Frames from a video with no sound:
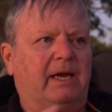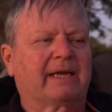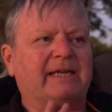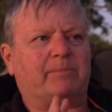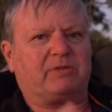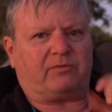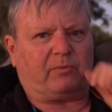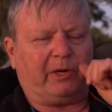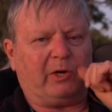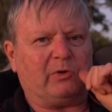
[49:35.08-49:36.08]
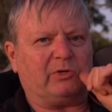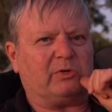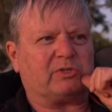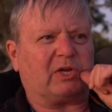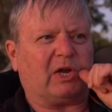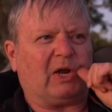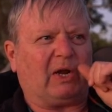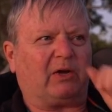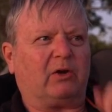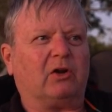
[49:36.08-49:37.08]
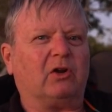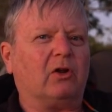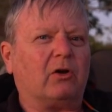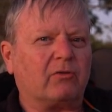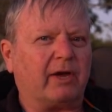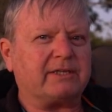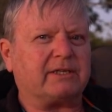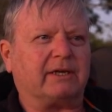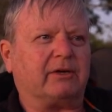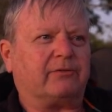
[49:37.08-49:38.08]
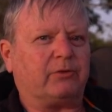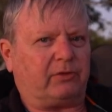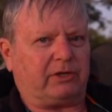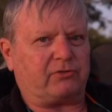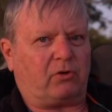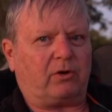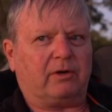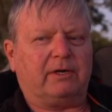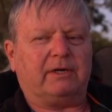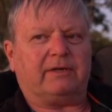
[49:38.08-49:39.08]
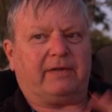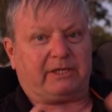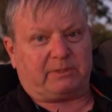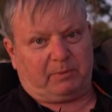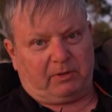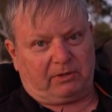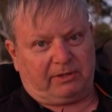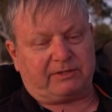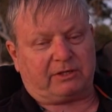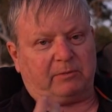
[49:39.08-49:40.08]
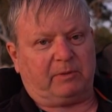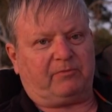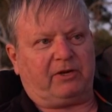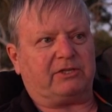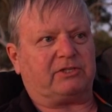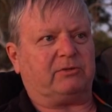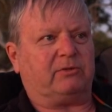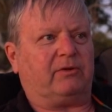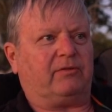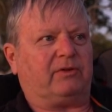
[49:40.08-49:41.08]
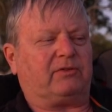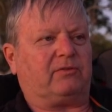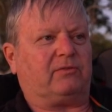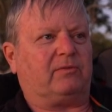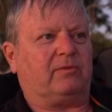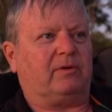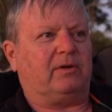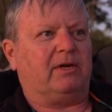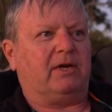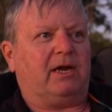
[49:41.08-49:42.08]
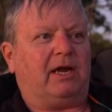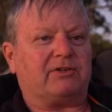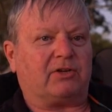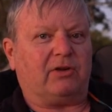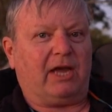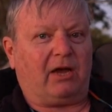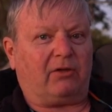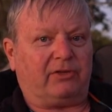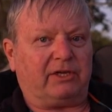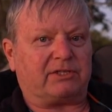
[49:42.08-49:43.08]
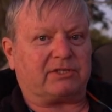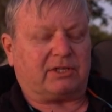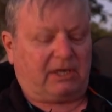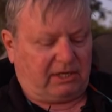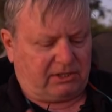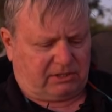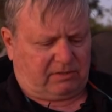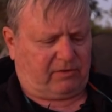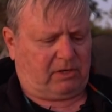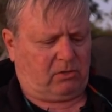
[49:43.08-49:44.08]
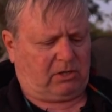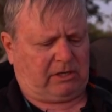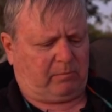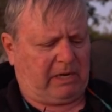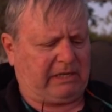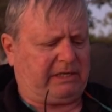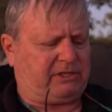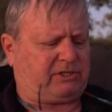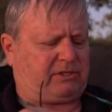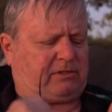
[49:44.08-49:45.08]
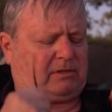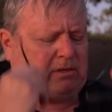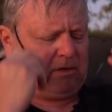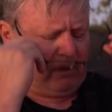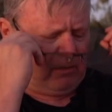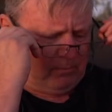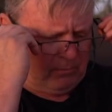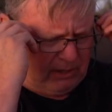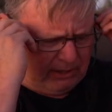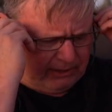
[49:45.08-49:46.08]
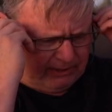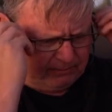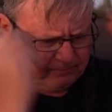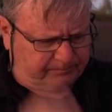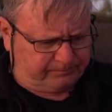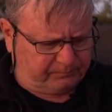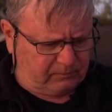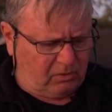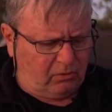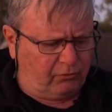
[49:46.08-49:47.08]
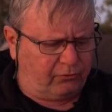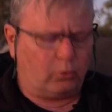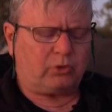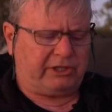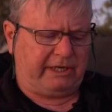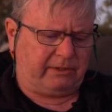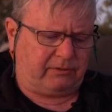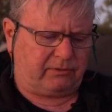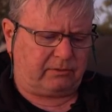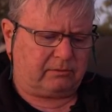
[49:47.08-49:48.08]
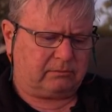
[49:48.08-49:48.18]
adapt it for my own use, and I got a lot right and I got a few things wrong. That's going to be phase 2 of this. And so now this is, if I look at my list, my 14th